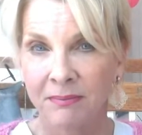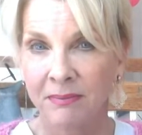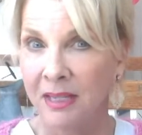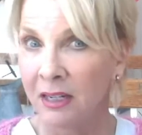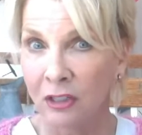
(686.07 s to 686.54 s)

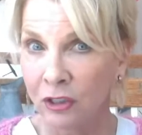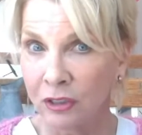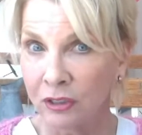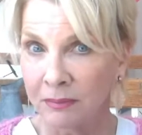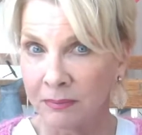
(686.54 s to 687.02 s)
and
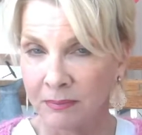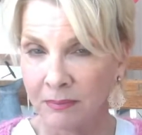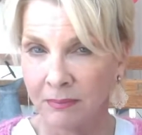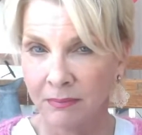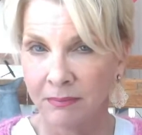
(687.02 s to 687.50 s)
alert,
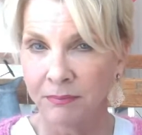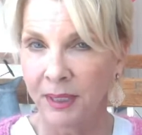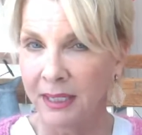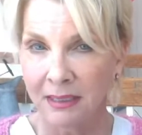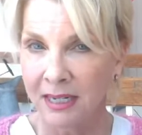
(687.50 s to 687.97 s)

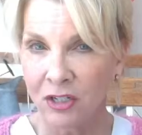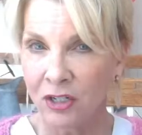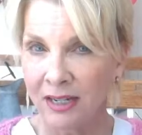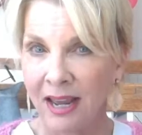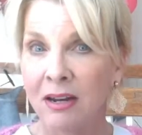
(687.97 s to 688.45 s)
paying
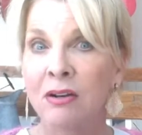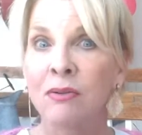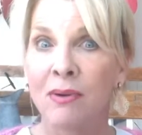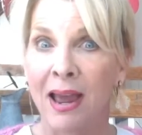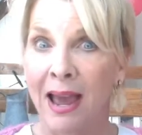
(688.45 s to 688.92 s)
attention and
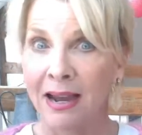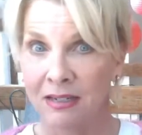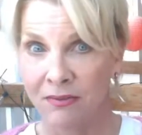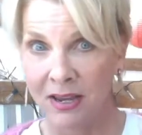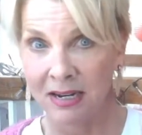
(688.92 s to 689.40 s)

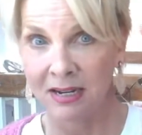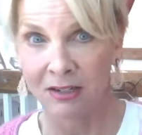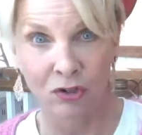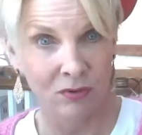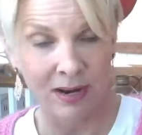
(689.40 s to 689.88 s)
activated and
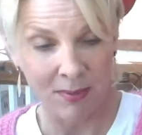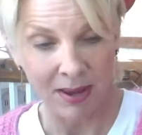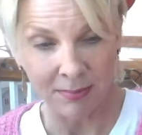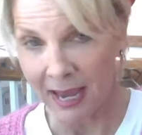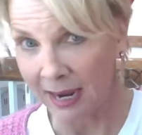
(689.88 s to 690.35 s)

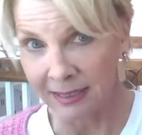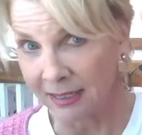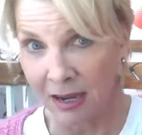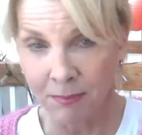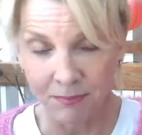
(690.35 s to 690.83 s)
maybe
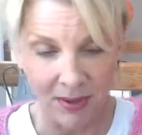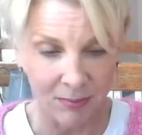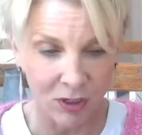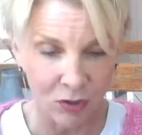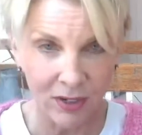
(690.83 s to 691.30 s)
acting up,
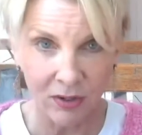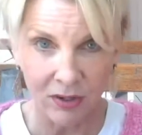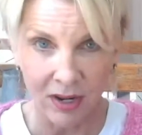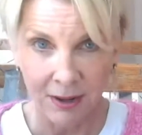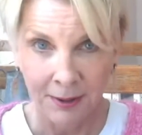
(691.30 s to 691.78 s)
maybe triggered
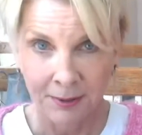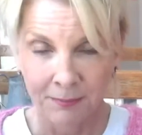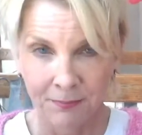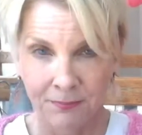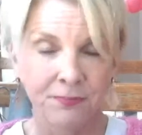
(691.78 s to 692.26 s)

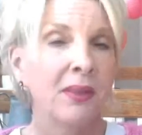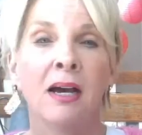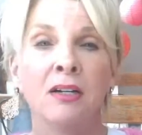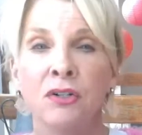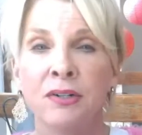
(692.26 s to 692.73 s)

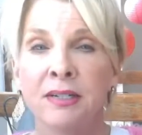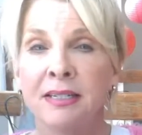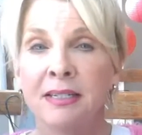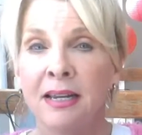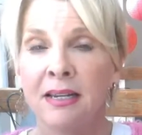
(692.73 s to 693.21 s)
under a
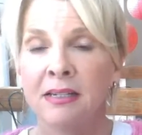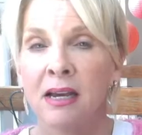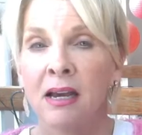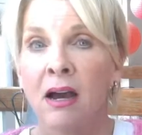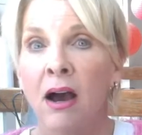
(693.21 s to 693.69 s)
state
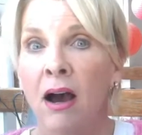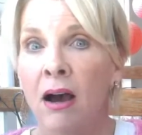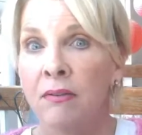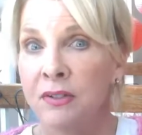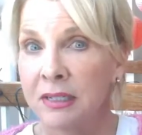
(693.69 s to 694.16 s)

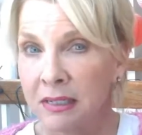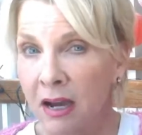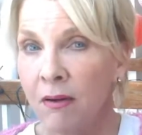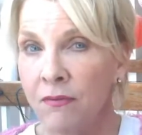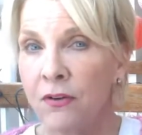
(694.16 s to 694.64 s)
of
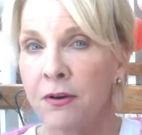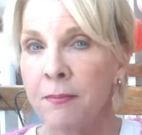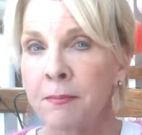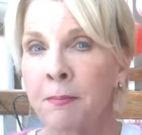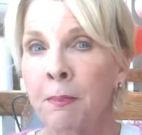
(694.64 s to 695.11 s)

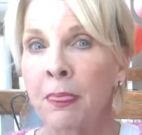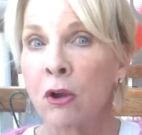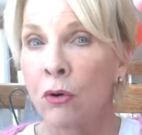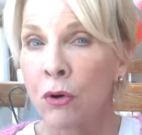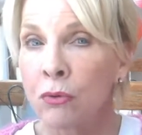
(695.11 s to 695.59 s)
discomfort
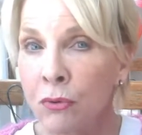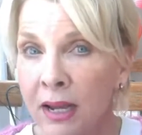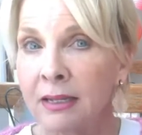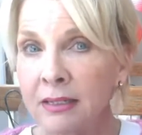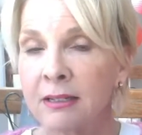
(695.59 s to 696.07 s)
or
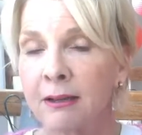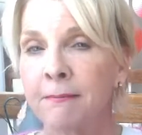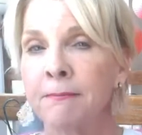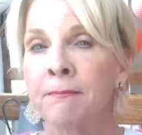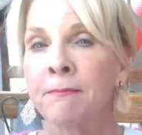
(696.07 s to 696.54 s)
risk.
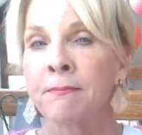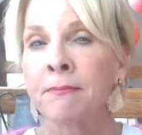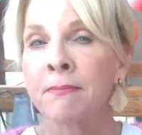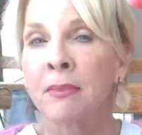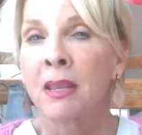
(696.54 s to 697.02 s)

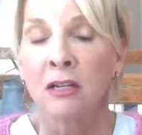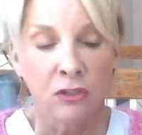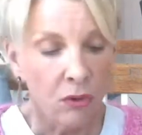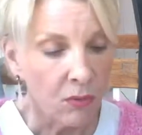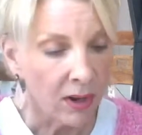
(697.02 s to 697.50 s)

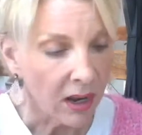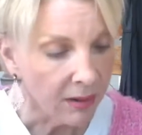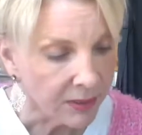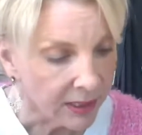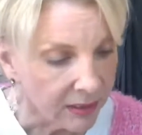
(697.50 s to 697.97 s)
So what
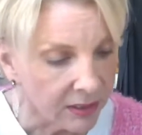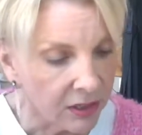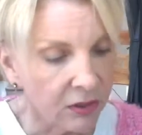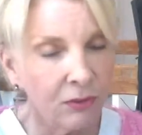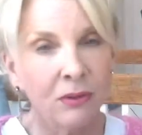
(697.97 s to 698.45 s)
I'm telling
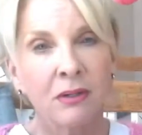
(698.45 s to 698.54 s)
you